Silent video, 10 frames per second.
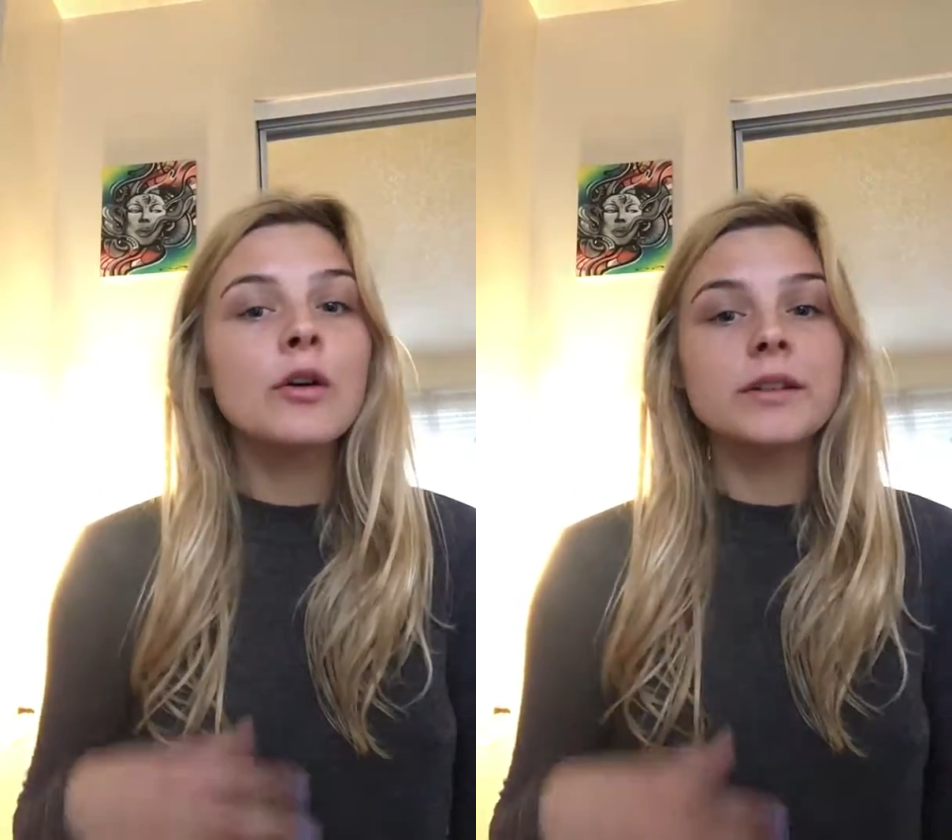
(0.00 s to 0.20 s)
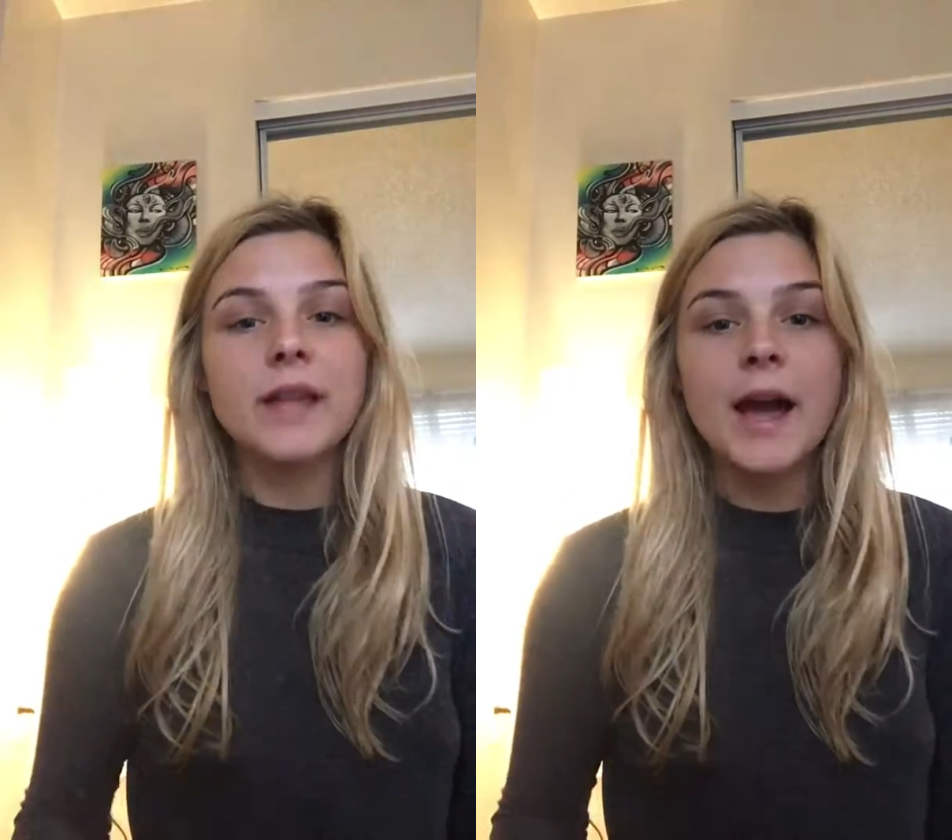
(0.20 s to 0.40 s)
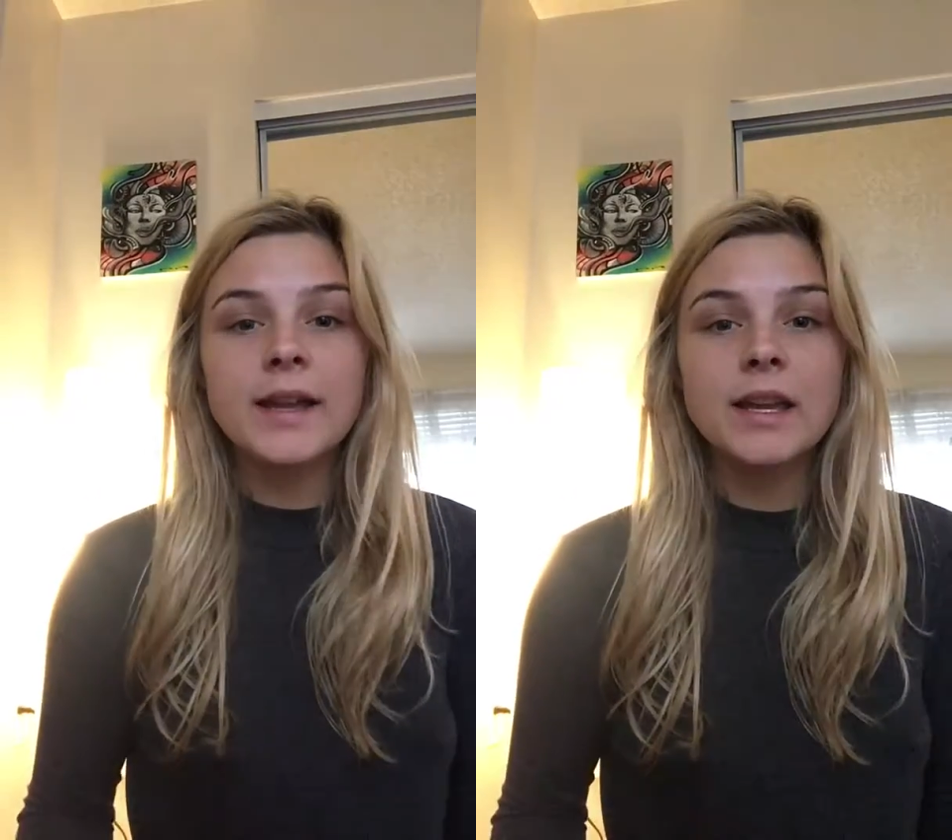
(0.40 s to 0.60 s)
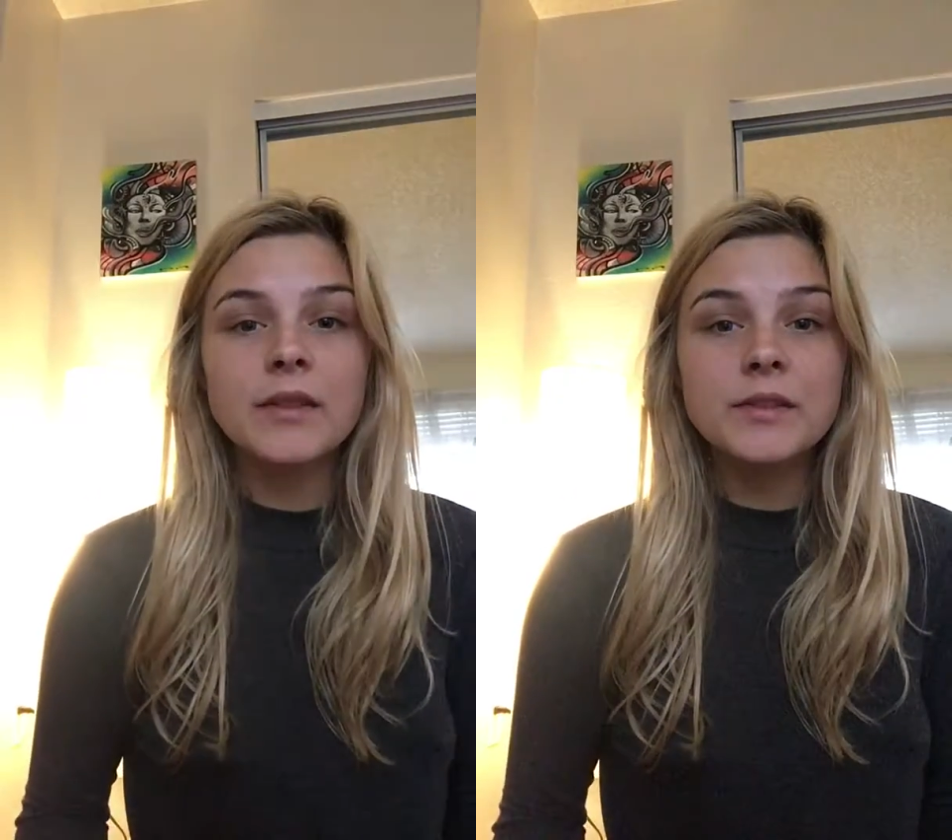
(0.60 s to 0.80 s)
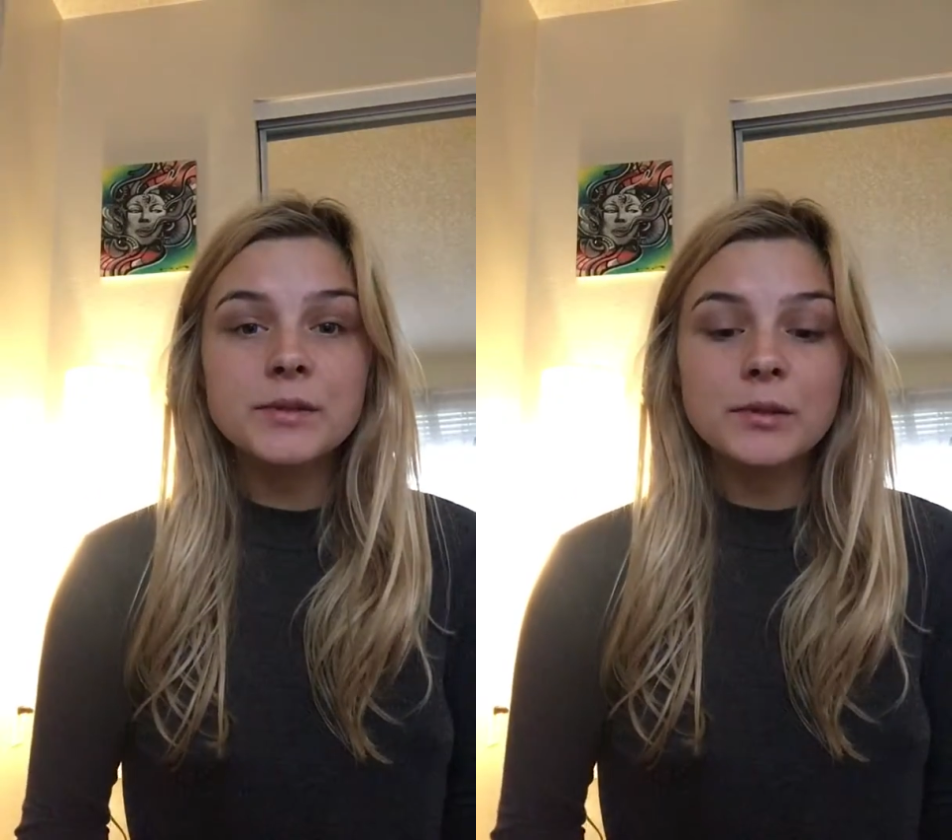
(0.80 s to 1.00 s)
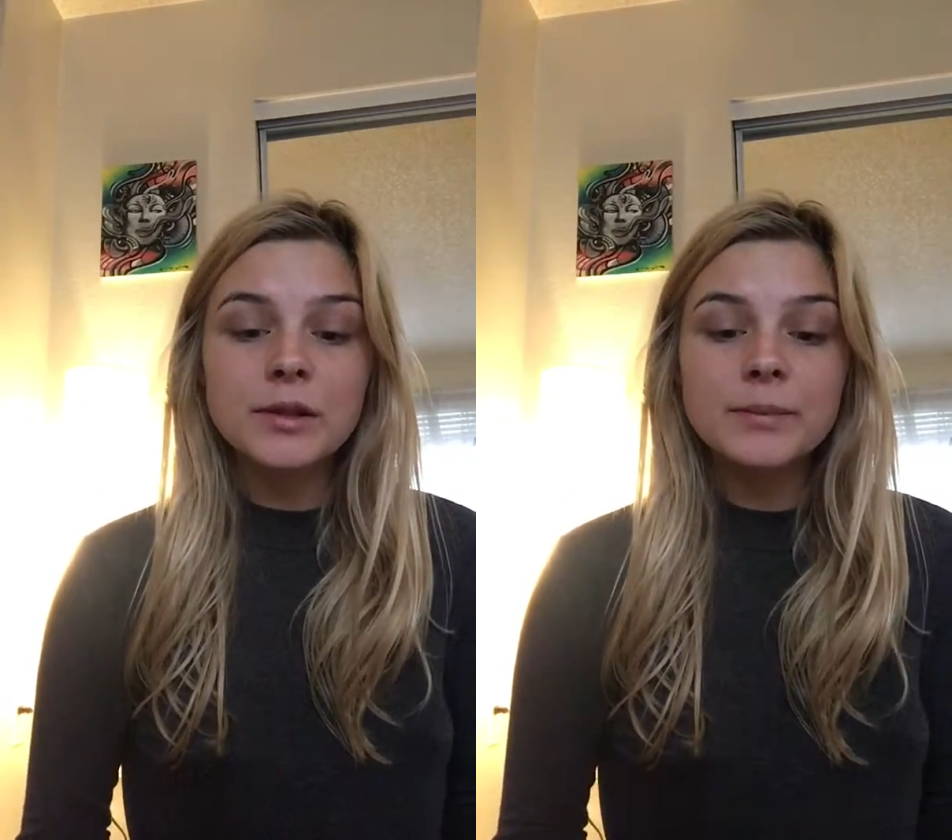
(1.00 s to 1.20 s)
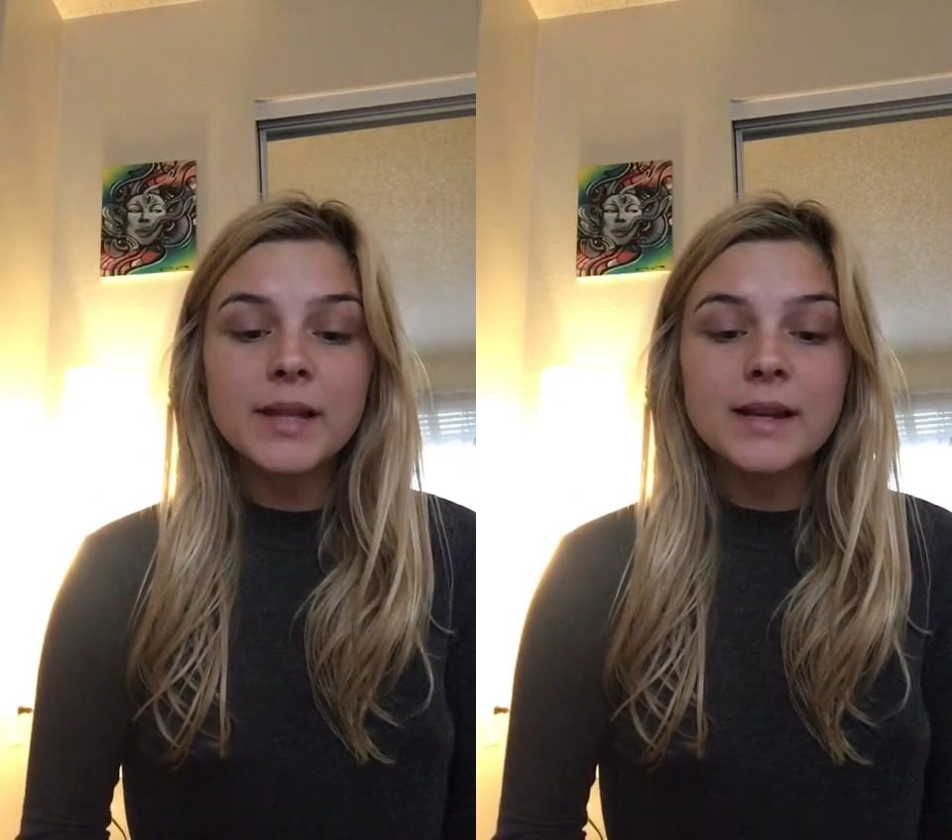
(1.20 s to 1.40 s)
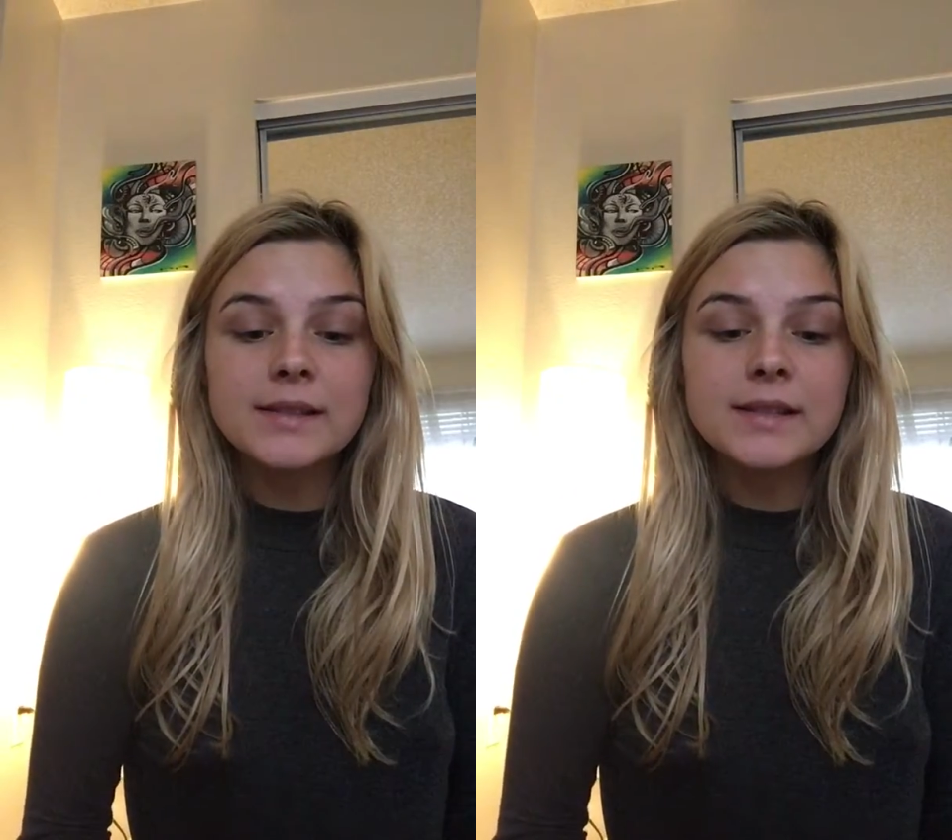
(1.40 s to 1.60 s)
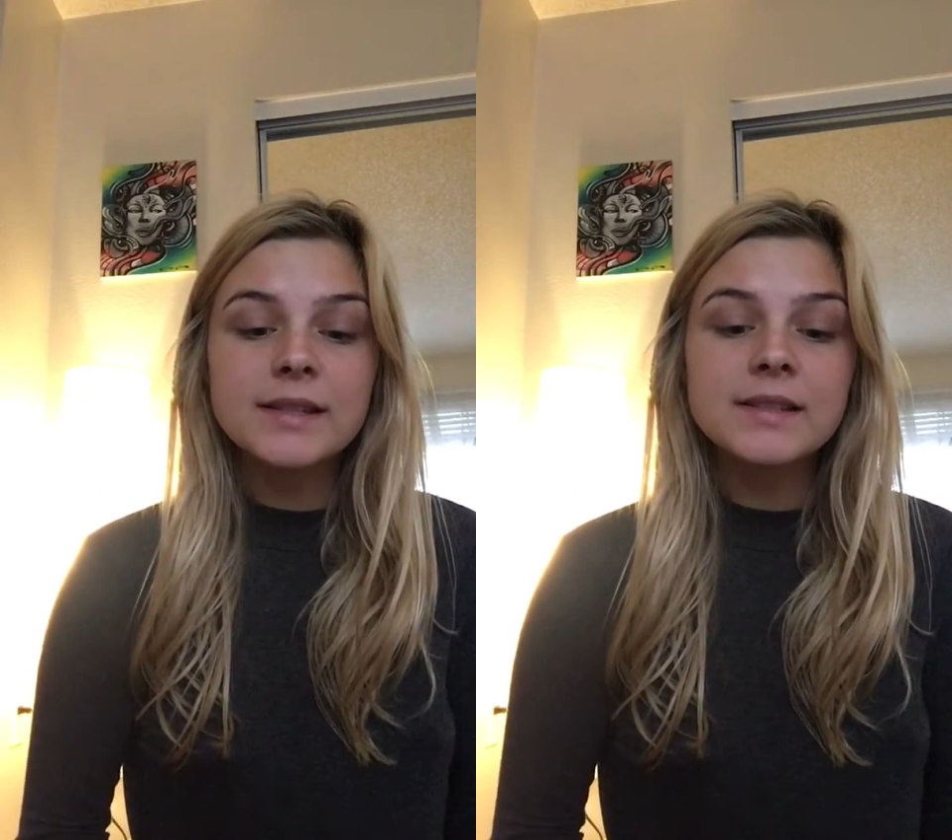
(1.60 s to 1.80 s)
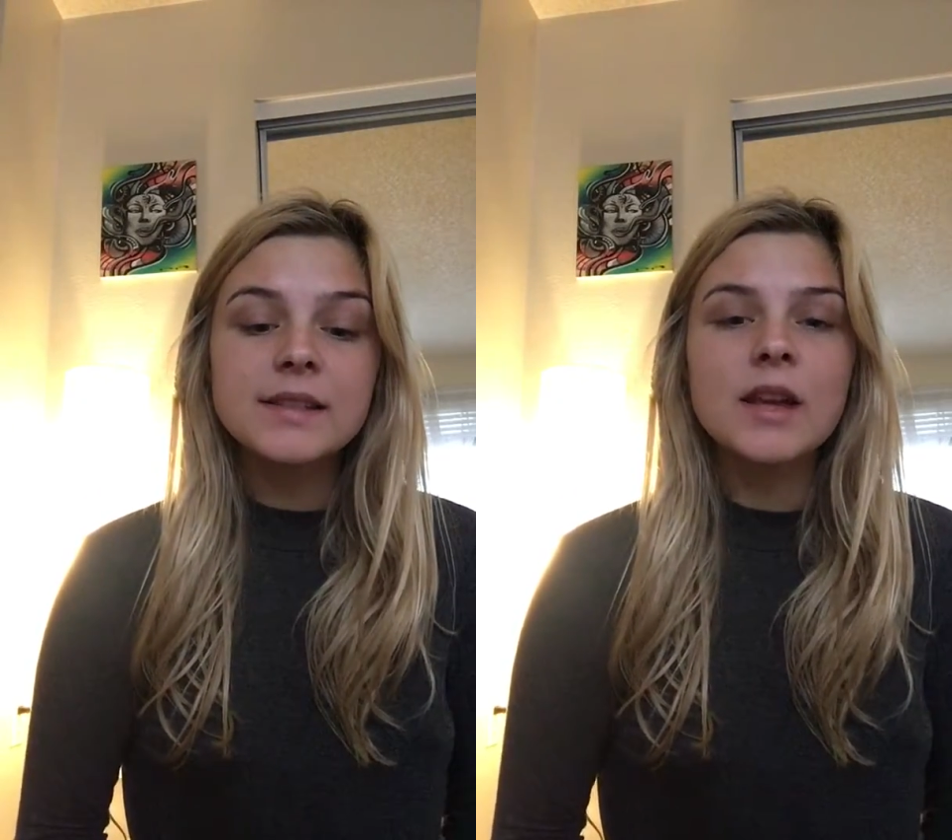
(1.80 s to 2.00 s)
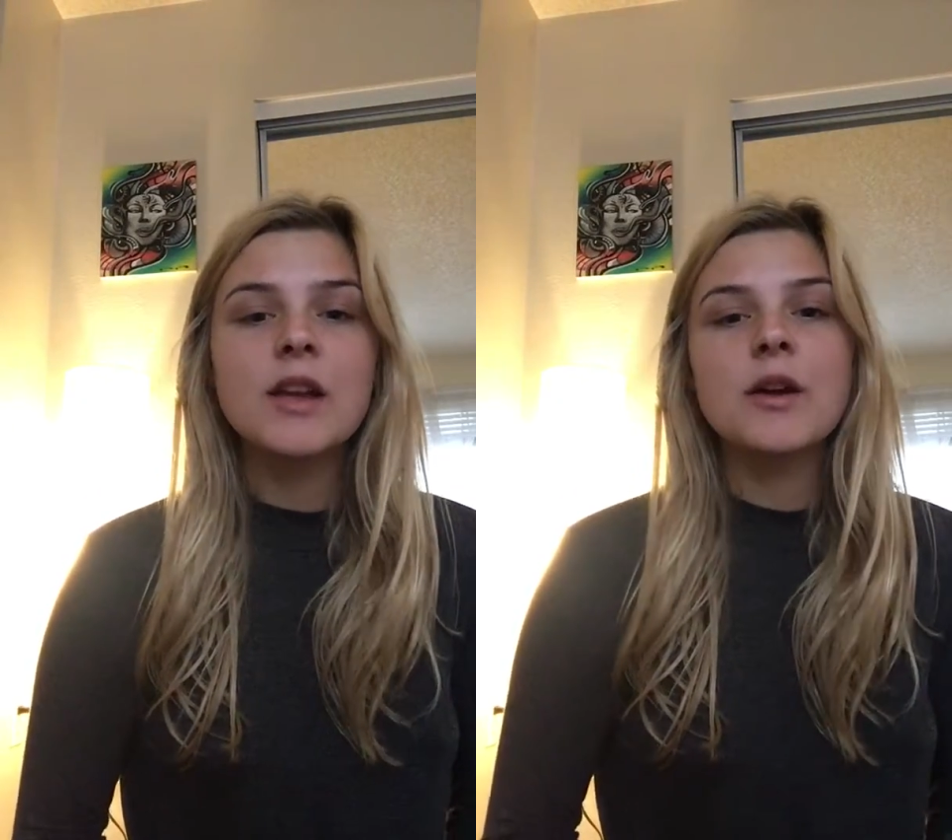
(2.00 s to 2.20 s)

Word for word: or lacking in the solar plexus